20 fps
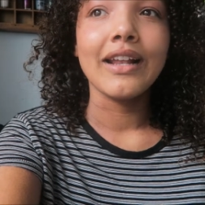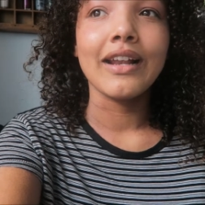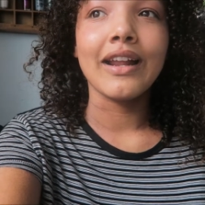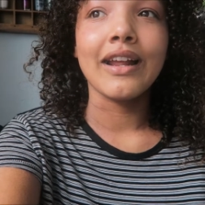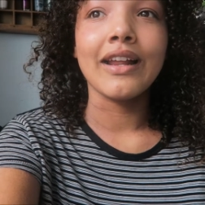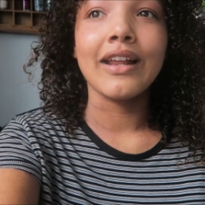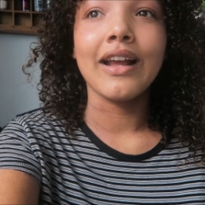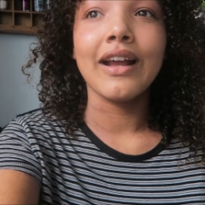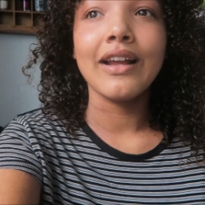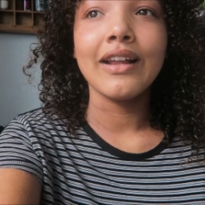
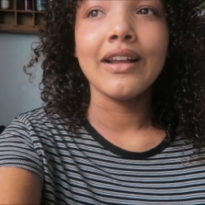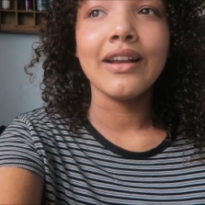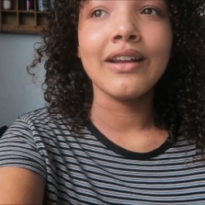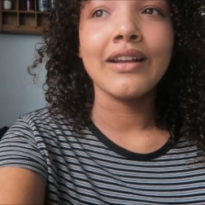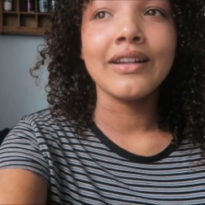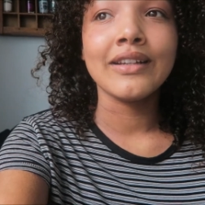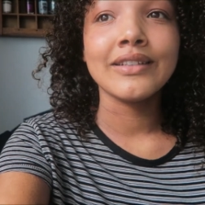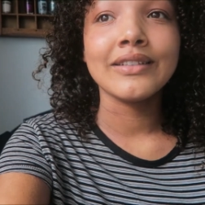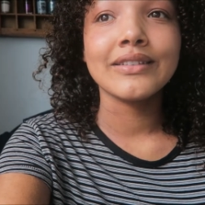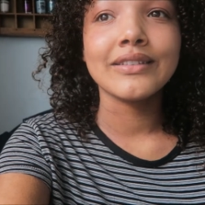like hi
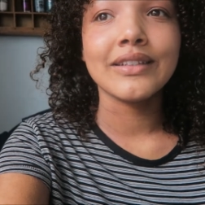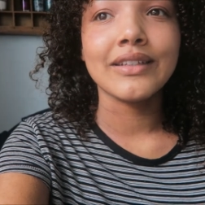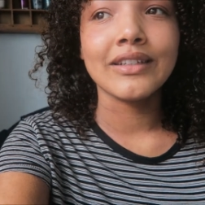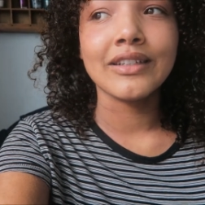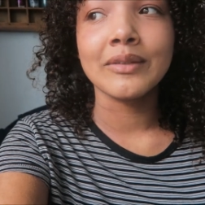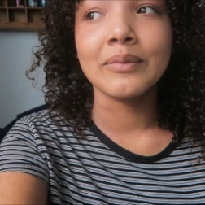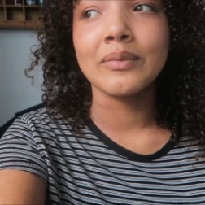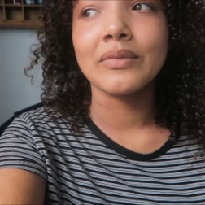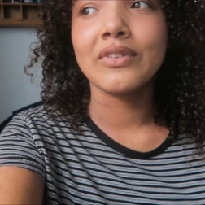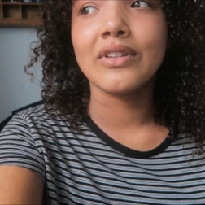guys
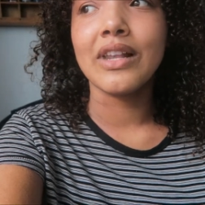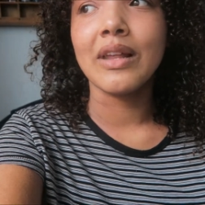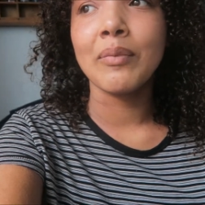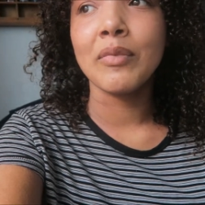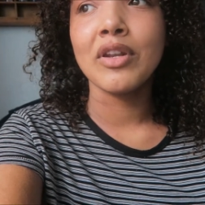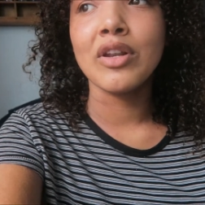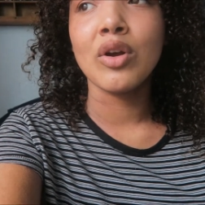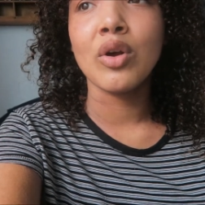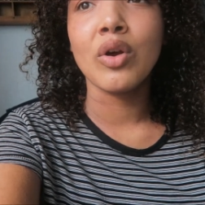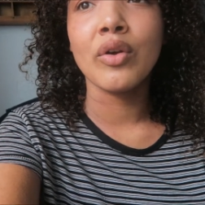um,
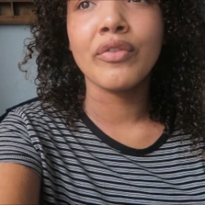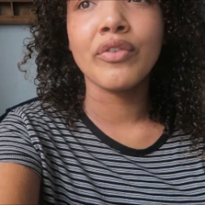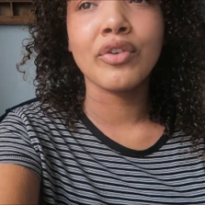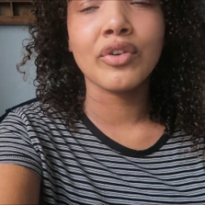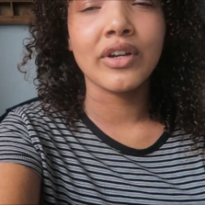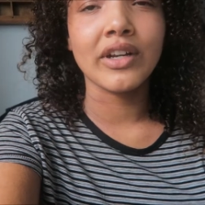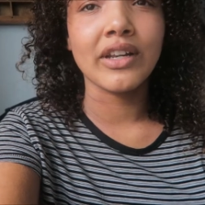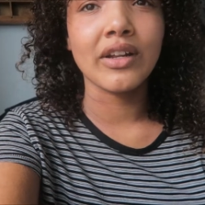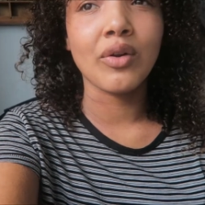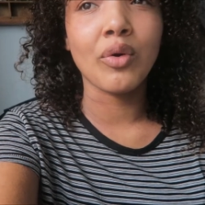let me know if
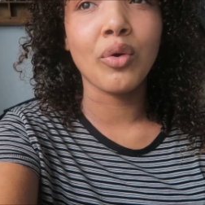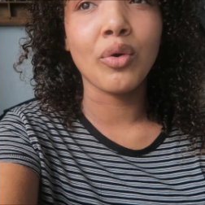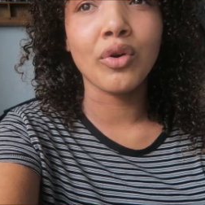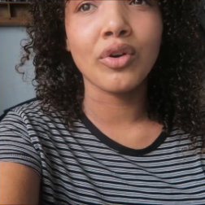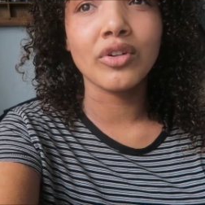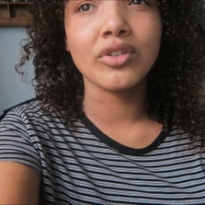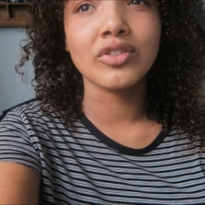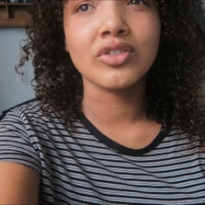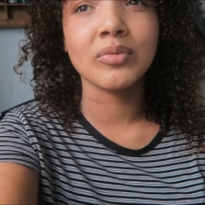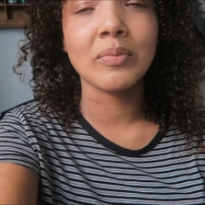you're in the
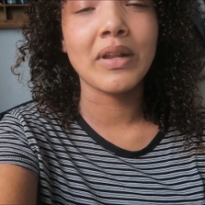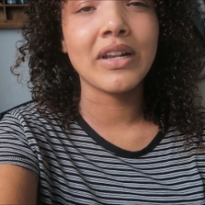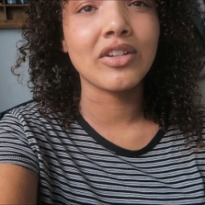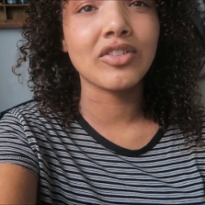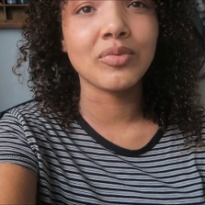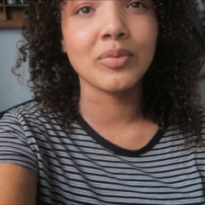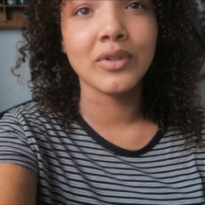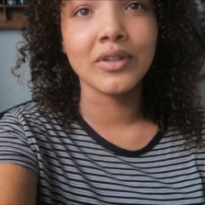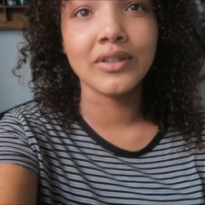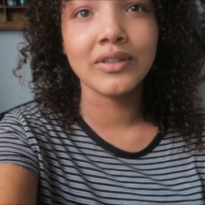course
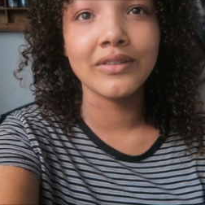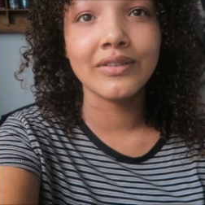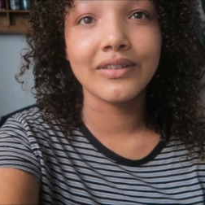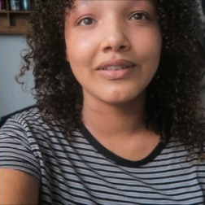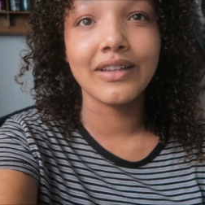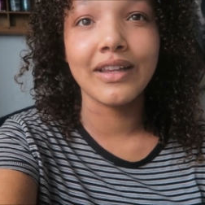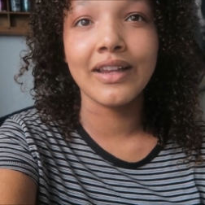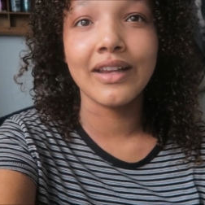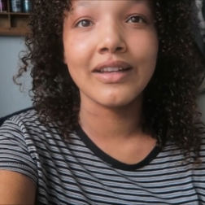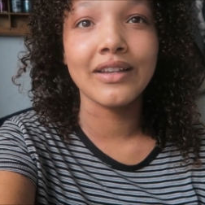management
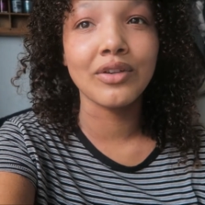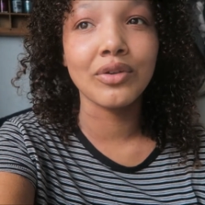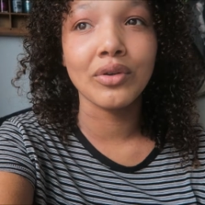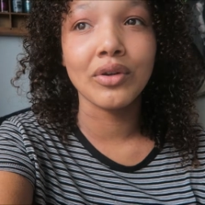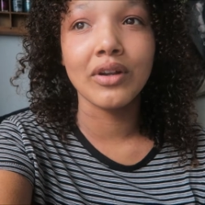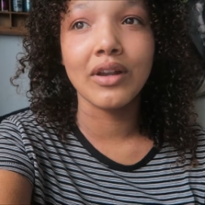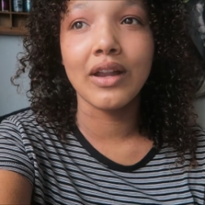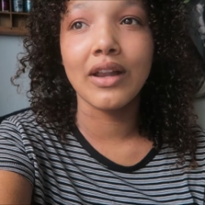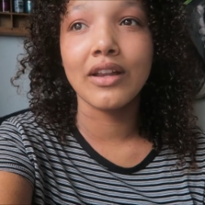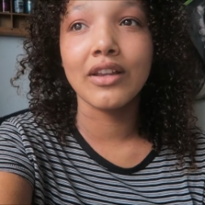then
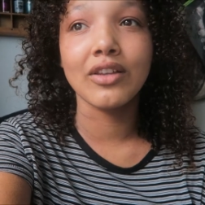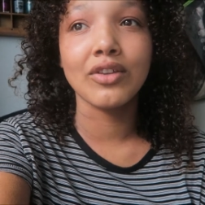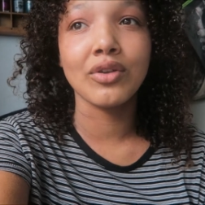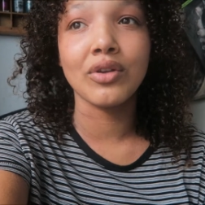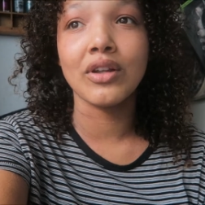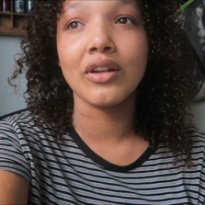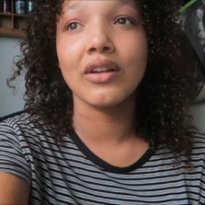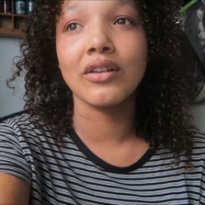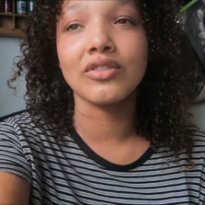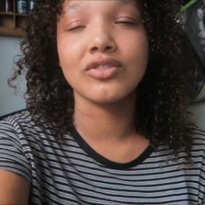you
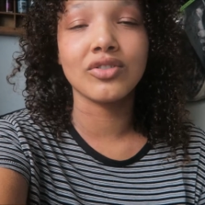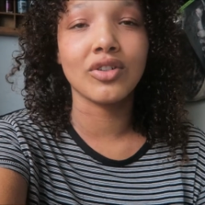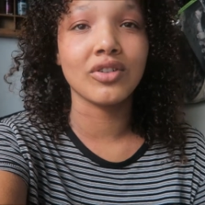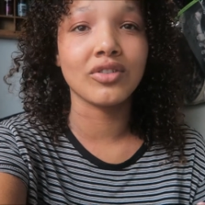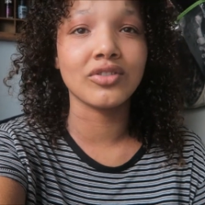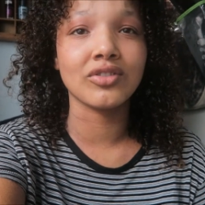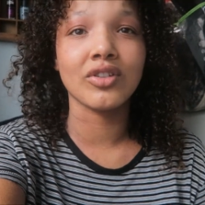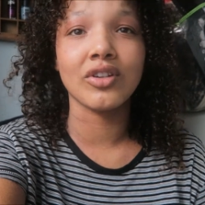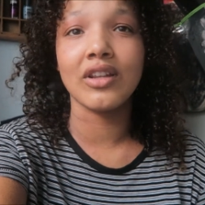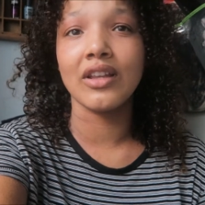you can
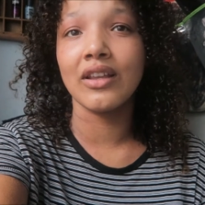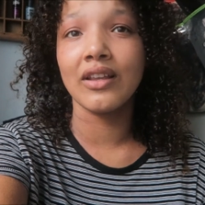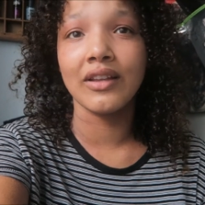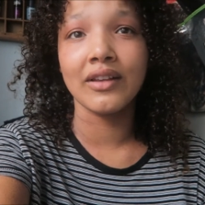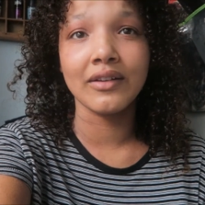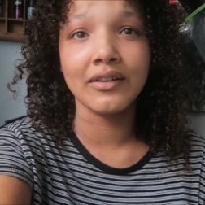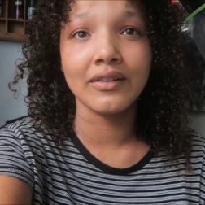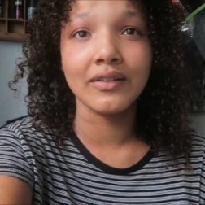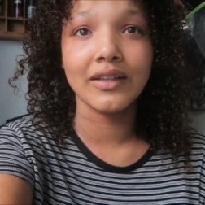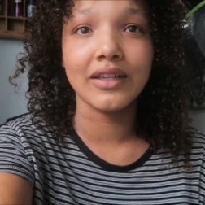start
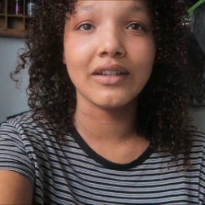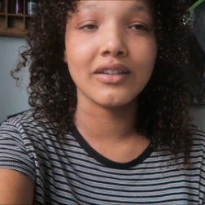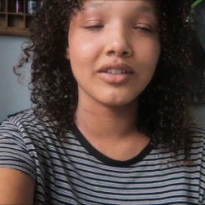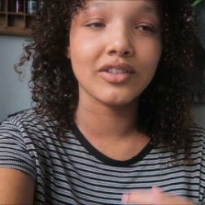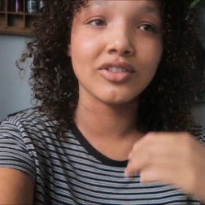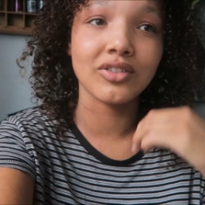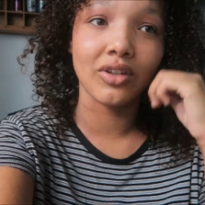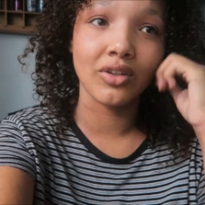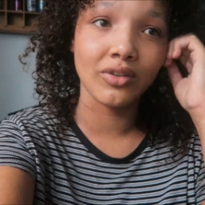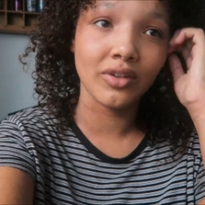studying
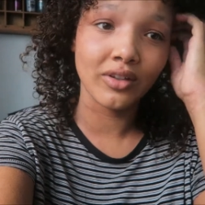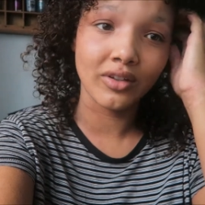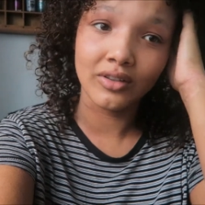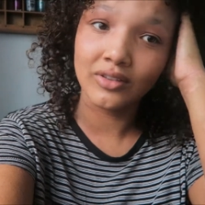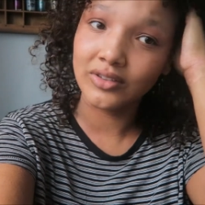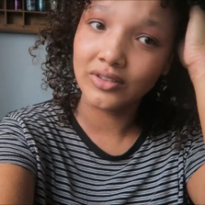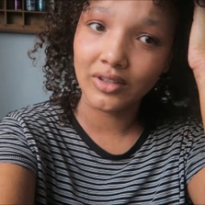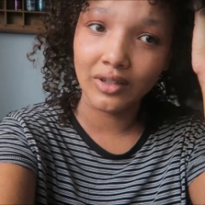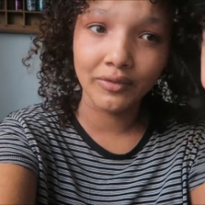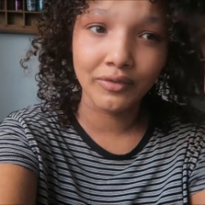here's all
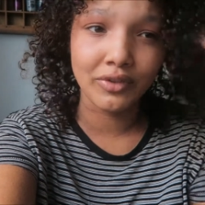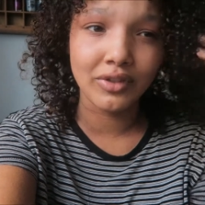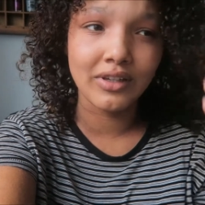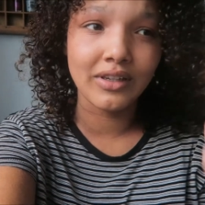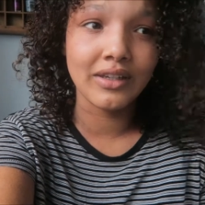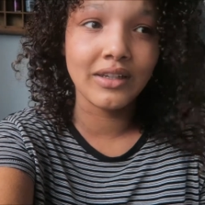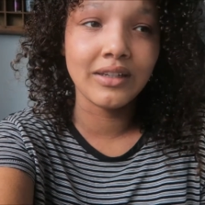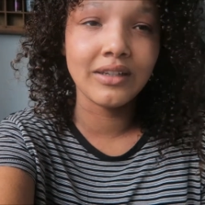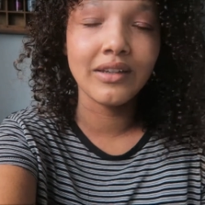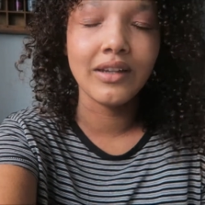the stuff you
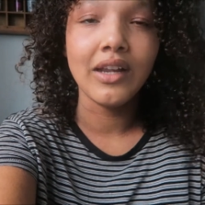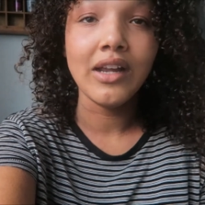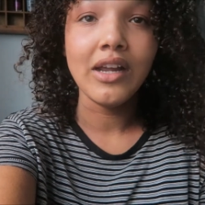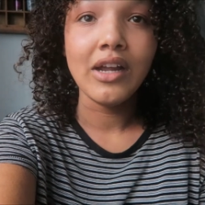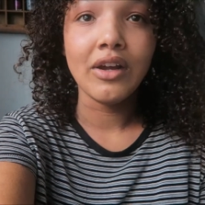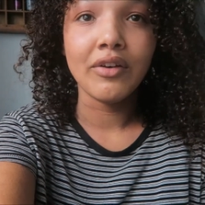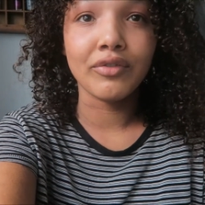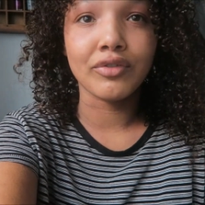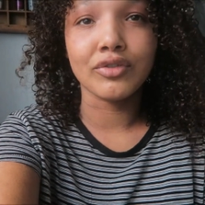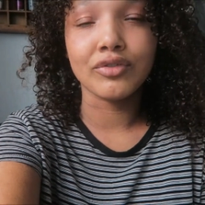need
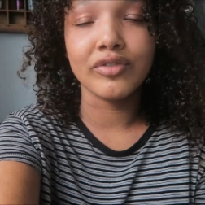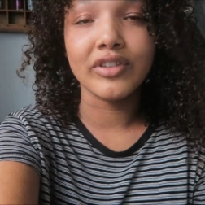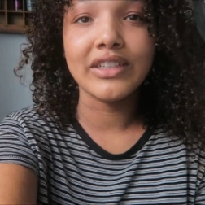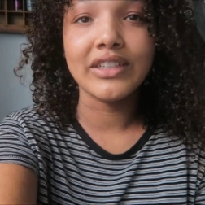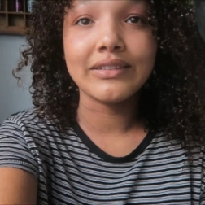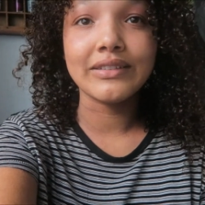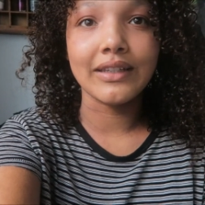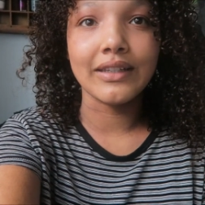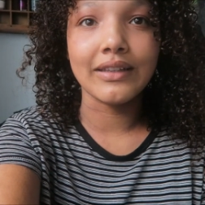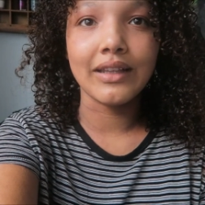for the
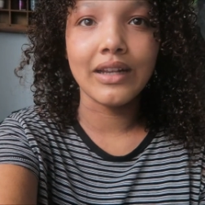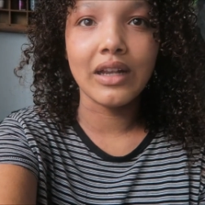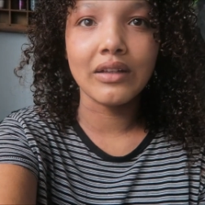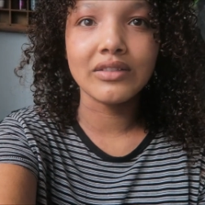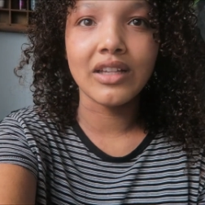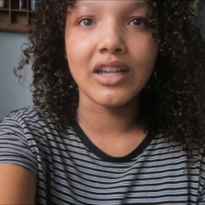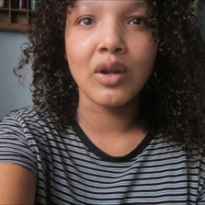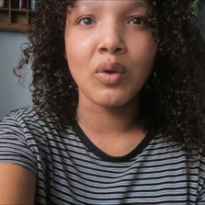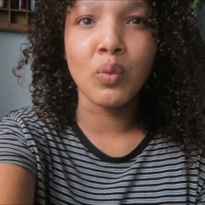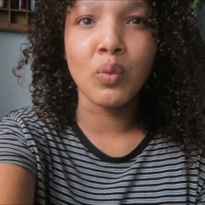resit and i
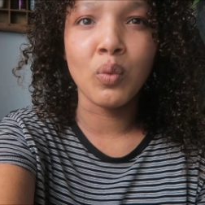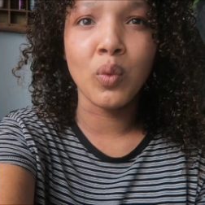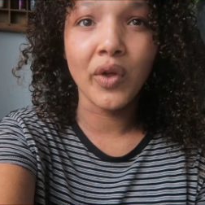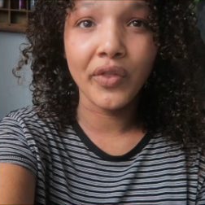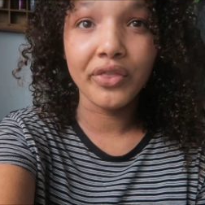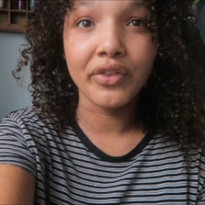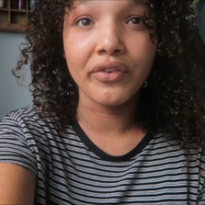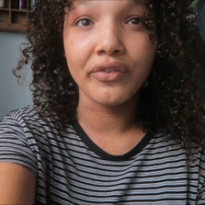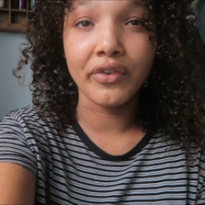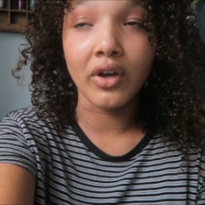was like
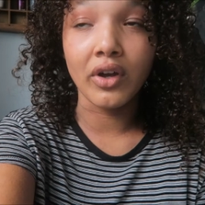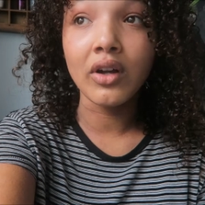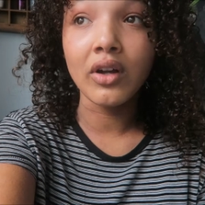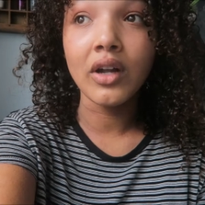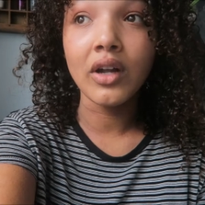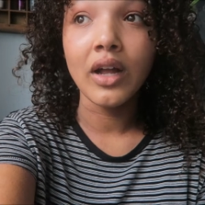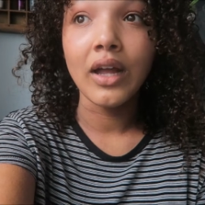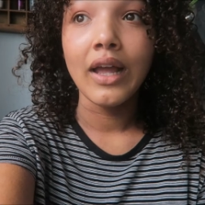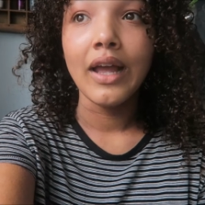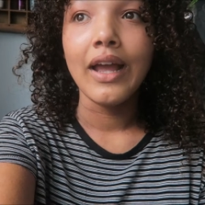what the fuck